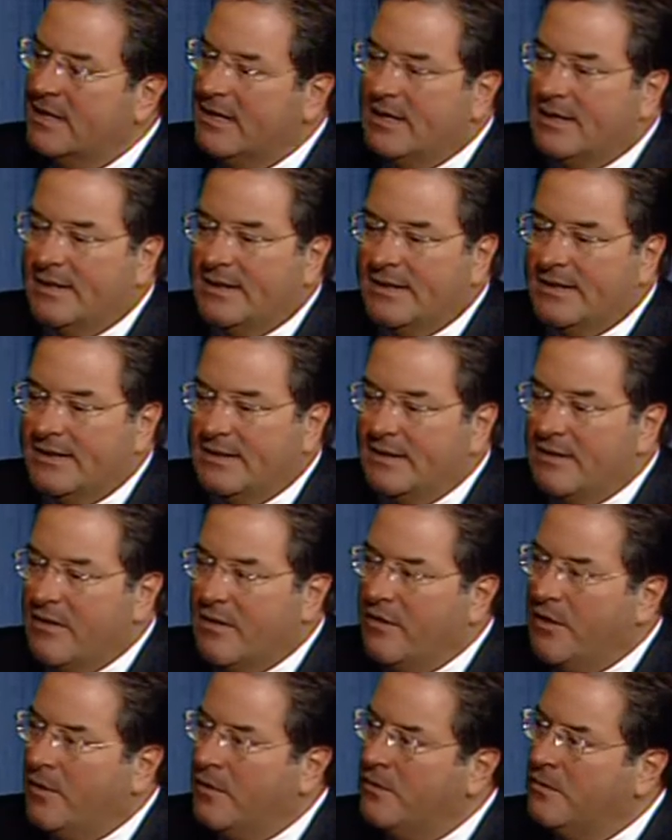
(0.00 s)

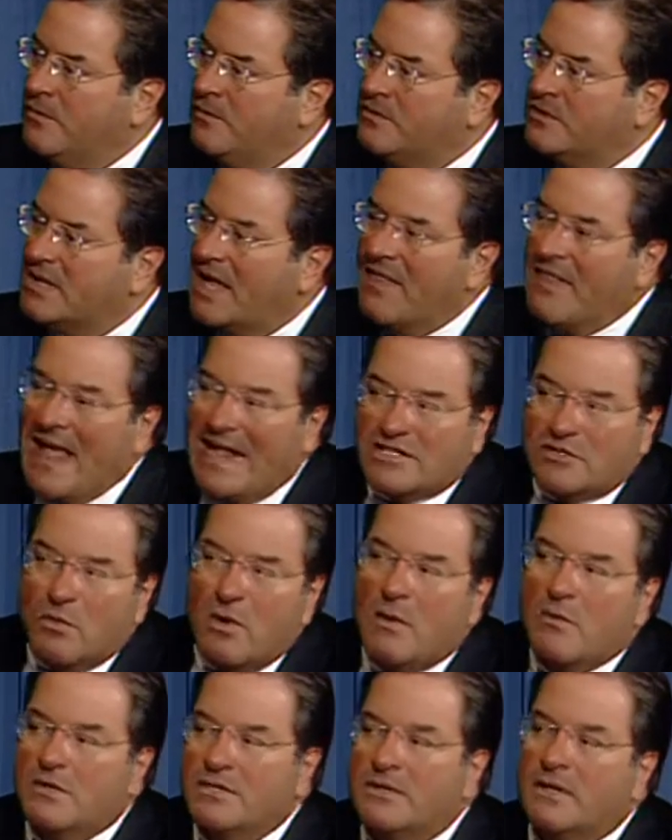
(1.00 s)
And that's why
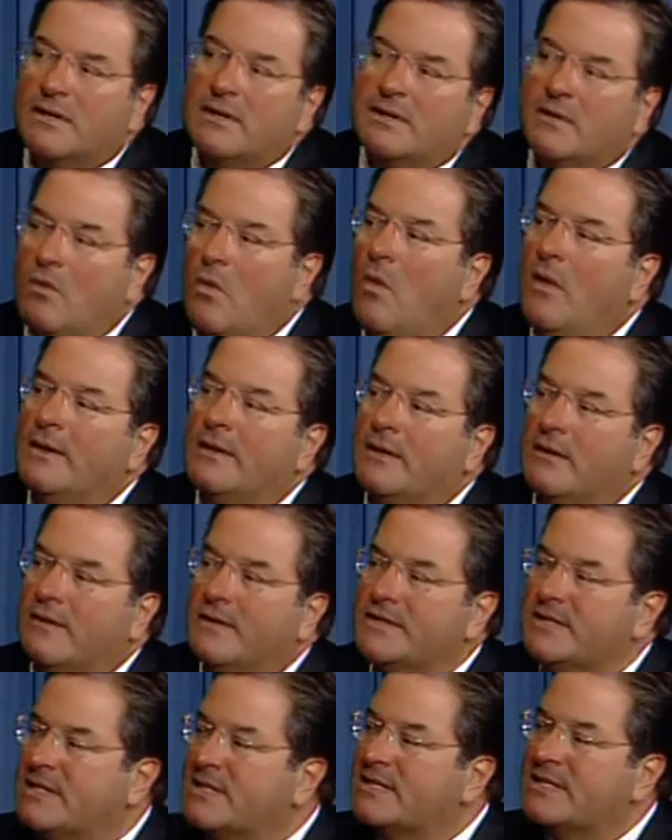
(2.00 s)
we're starting to wonder,
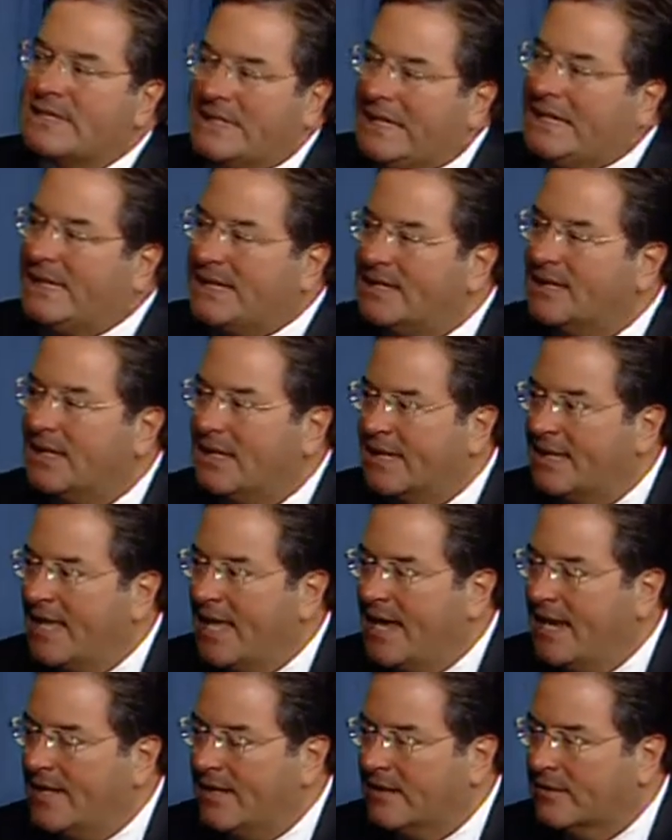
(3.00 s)
is this kind of like
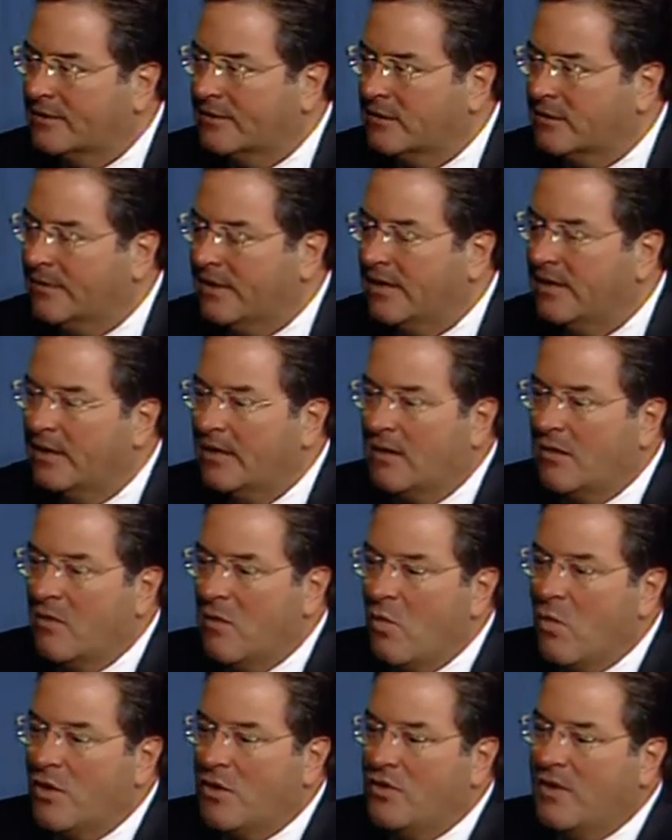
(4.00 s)
80 a little bit,
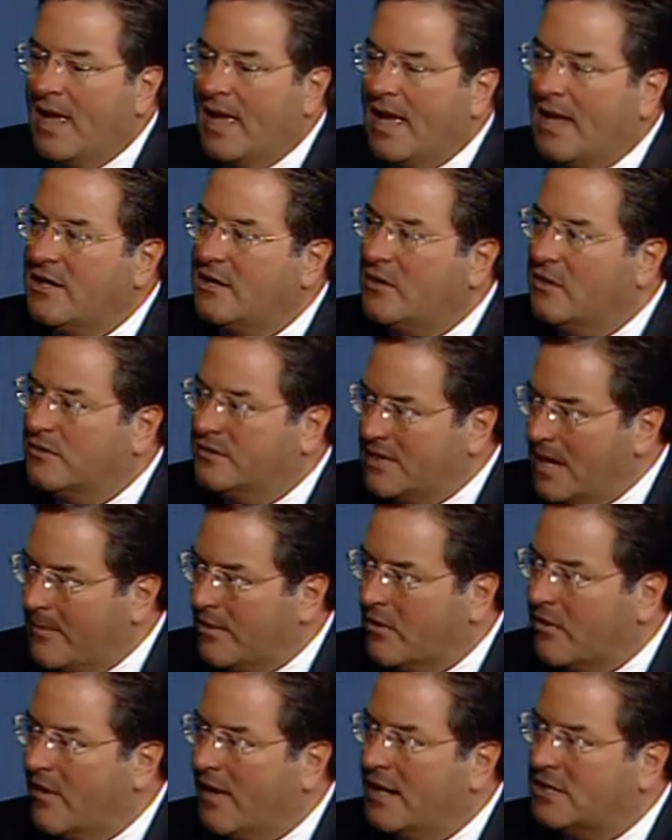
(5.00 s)
where you had,
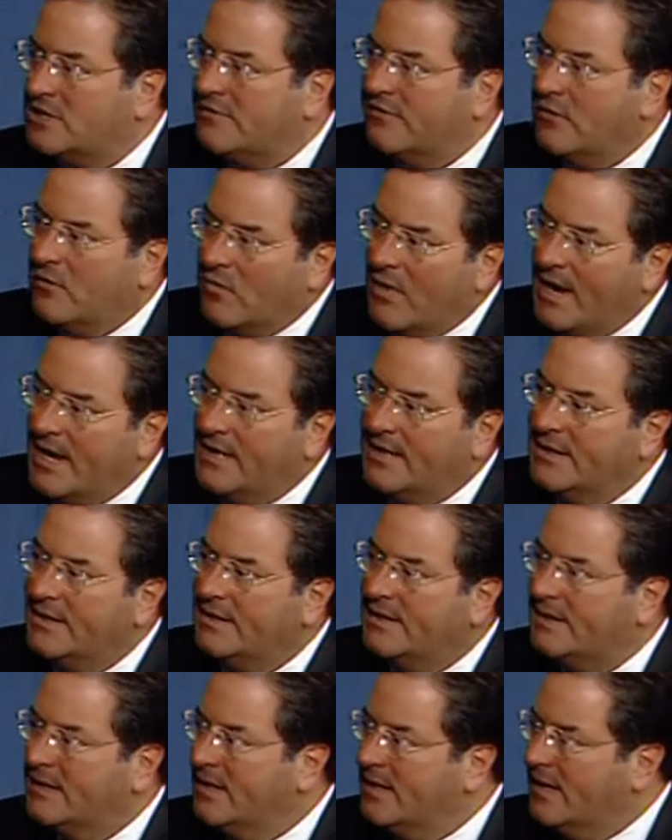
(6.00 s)
Democrats for
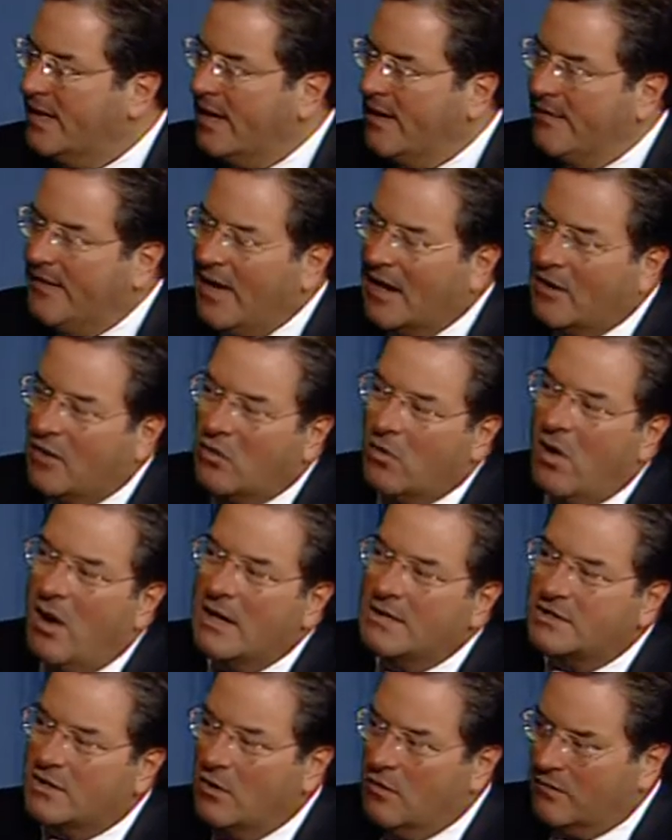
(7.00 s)
Reagan and that
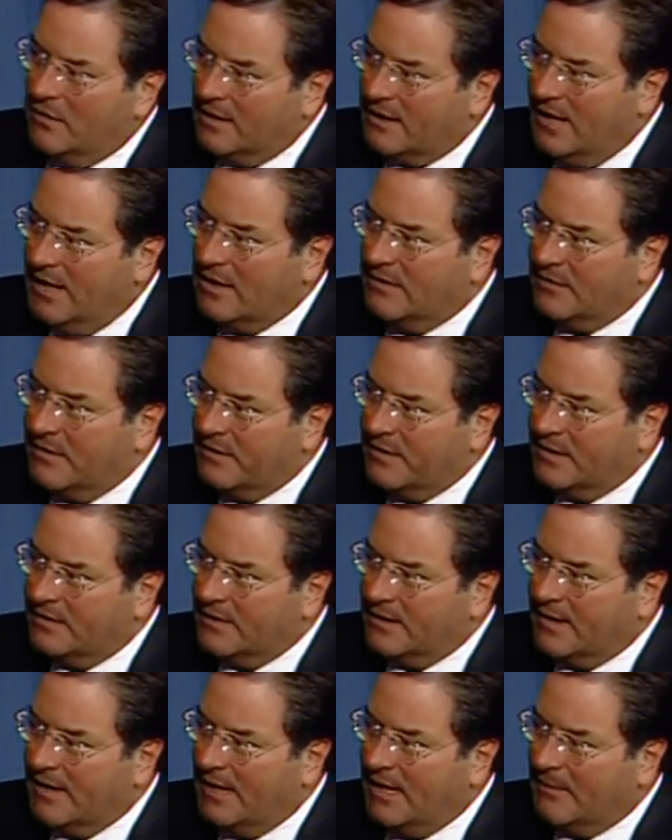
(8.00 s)
crossover kind of a thing
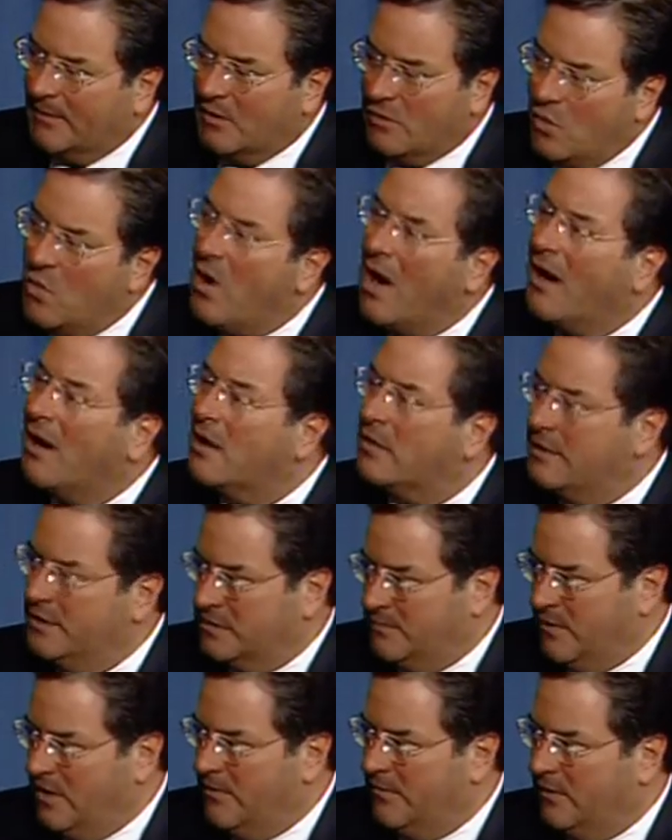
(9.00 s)
that happened. Who are these
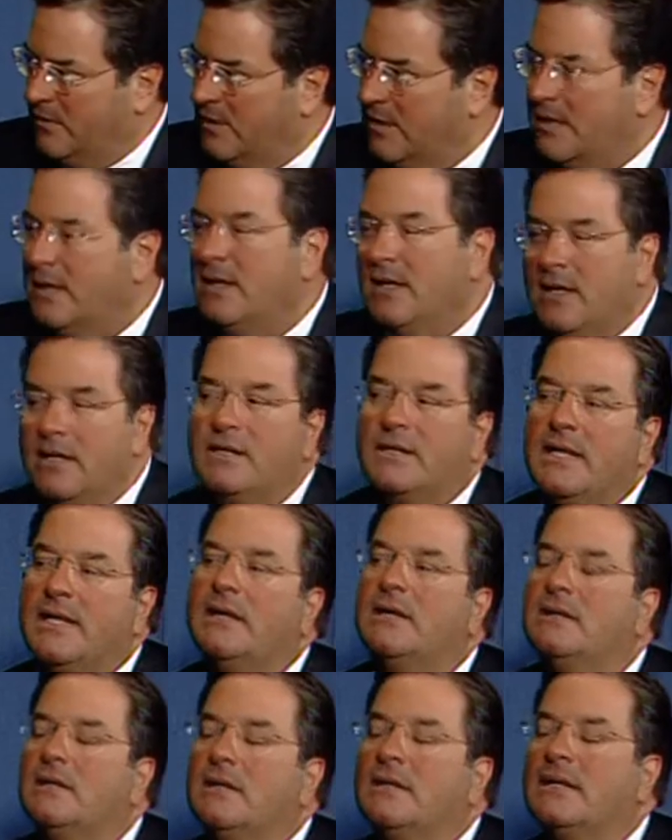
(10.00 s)
people? And you take
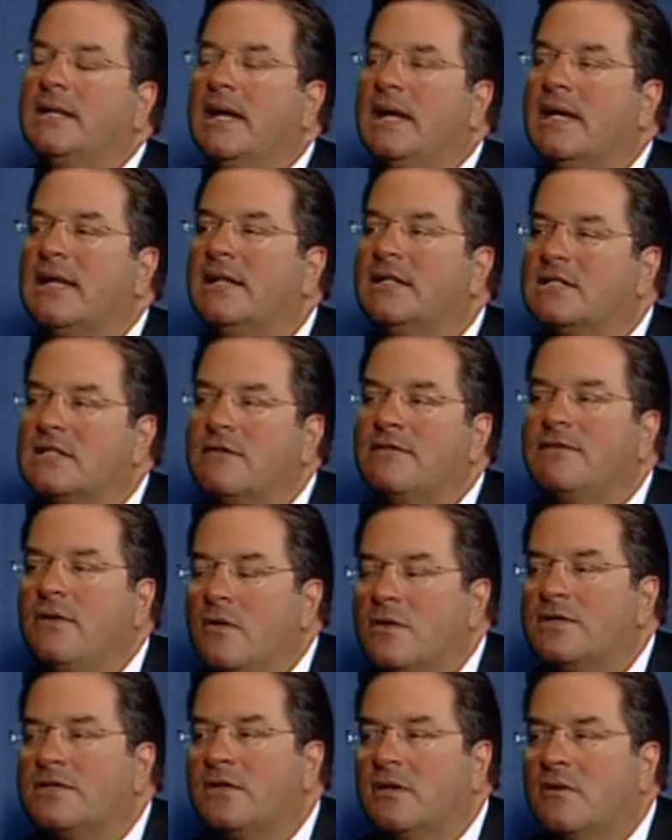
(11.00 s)
a look at it, it's the
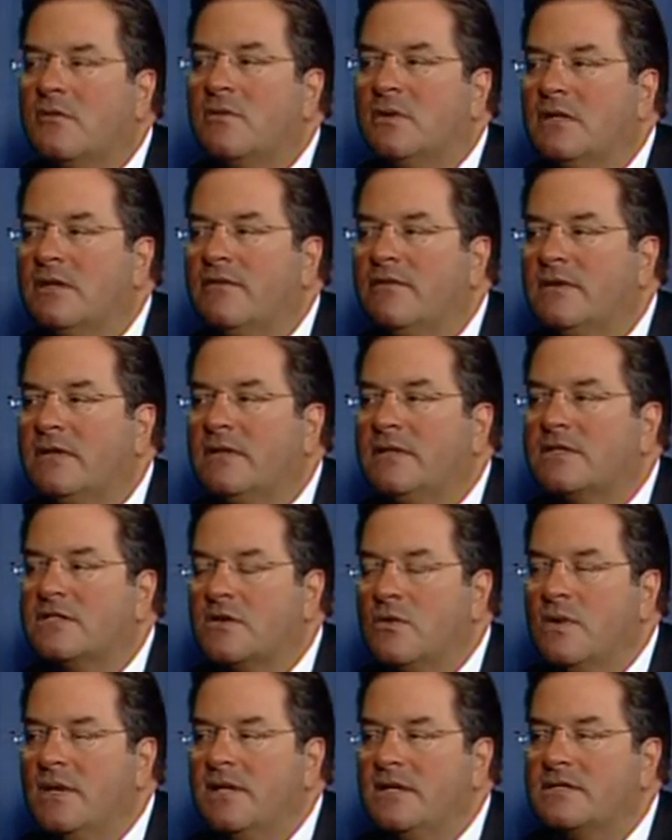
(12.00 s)
folks that are really feeling
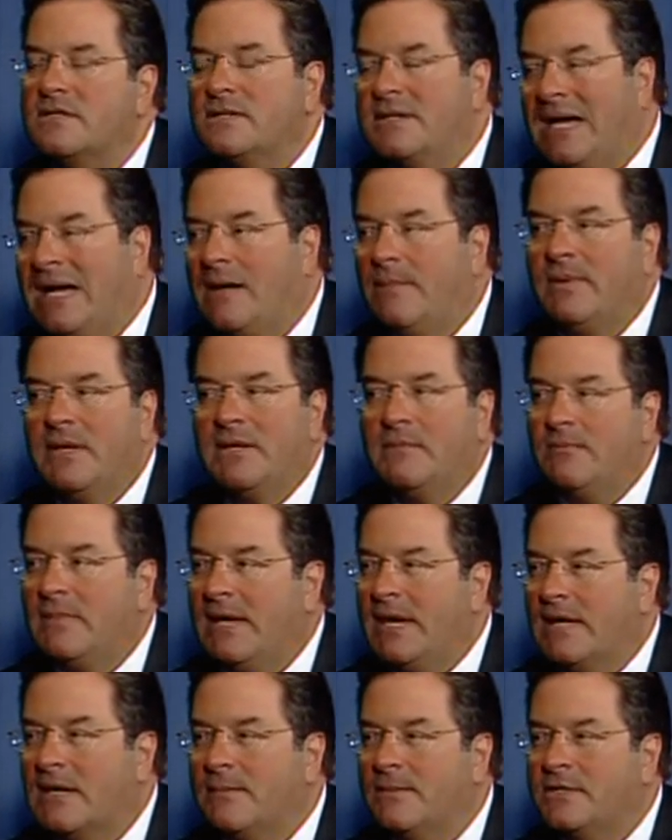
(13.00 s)
squeezed, top and
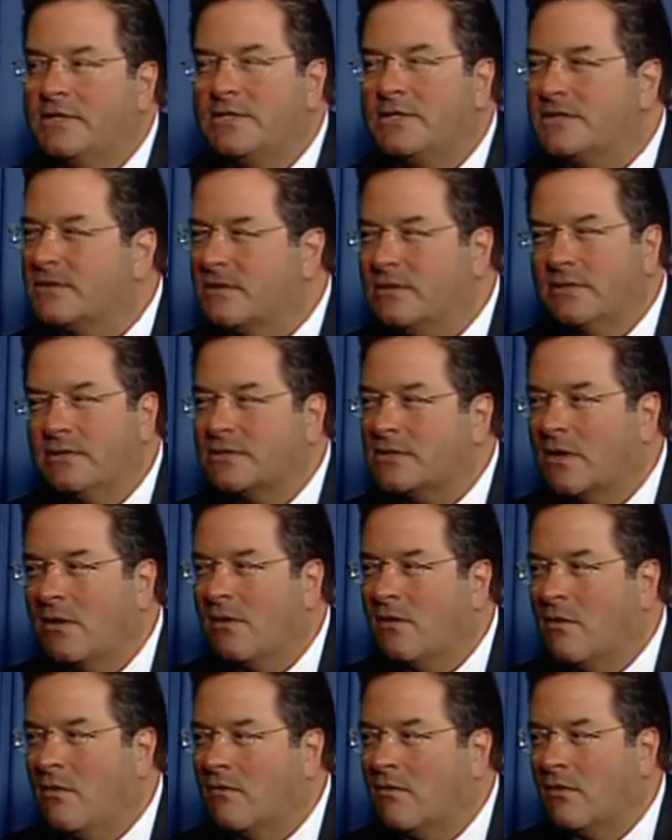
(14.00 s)
bottom, and just
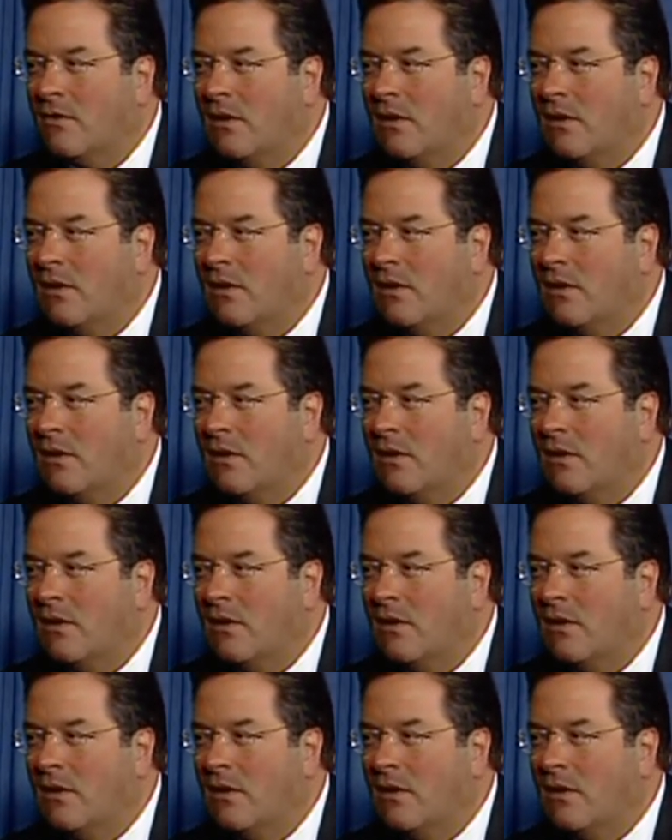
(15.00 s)
concerned overall.